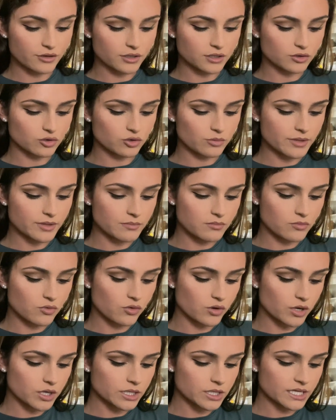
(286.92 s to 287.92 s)
a little bit
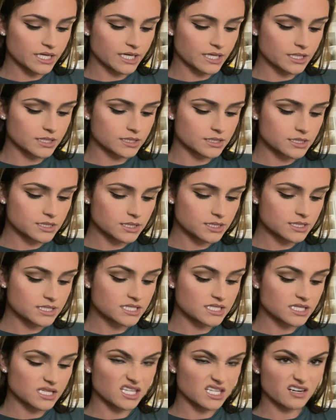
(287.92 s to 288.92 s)
more and
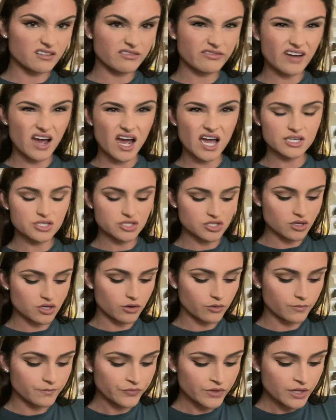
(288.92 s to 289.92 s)
solidify.
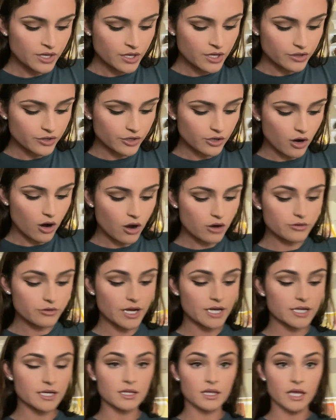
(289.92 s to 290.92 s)
So they're
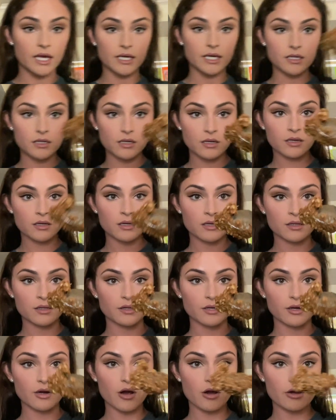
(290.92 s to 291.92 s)
already like
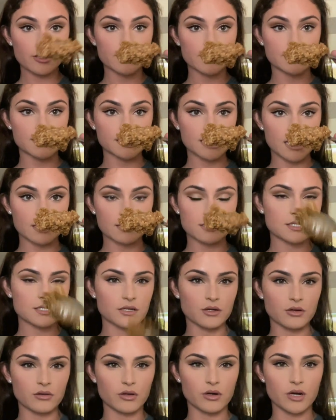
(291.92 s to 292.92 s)
they're already dense, you
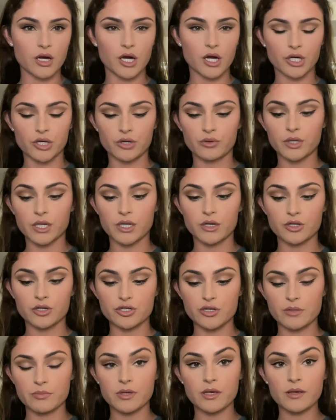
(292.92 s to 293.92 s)
know, they're not gooey or
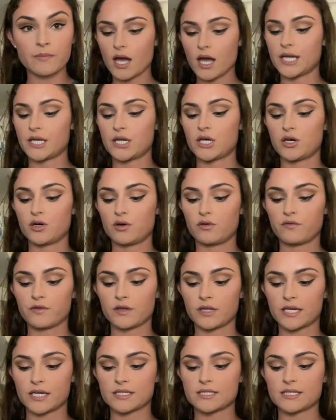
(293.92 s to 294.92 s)
drippy. I know for
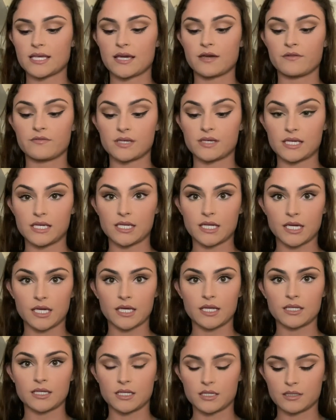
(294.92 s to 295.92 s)
like sake of eating
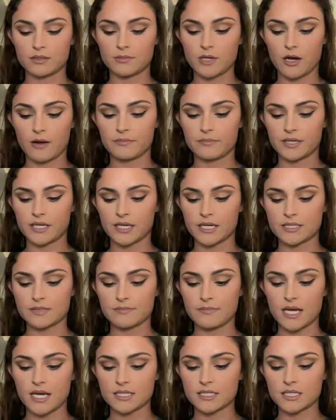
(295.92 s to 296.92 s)
and not being as
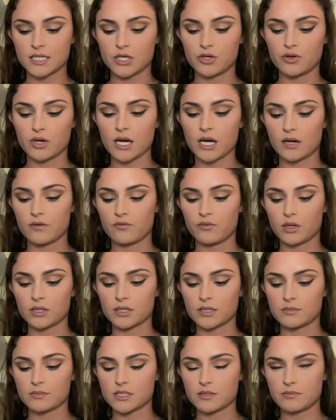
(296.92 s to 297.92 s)
messy, you kind of want
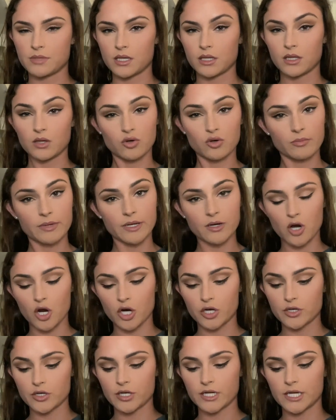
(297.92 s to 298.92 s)
them to be a little bit
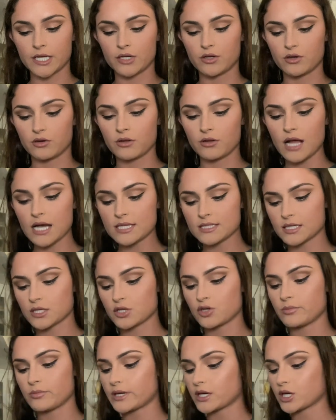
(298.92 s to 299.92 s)
harder. And I know classic
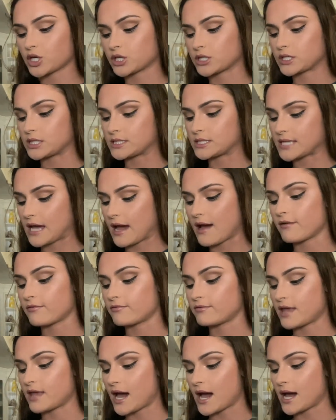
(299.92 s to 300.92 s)
no-bake cookies
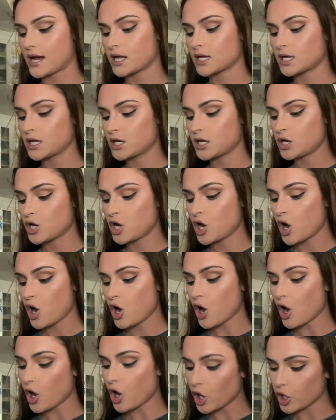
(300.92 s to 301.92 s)
have that
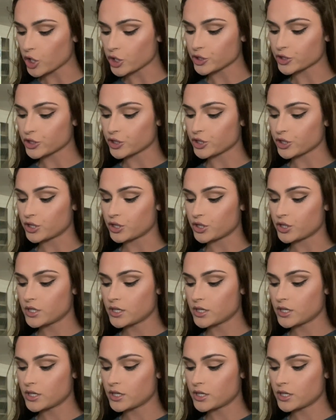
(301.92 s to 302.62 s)
harder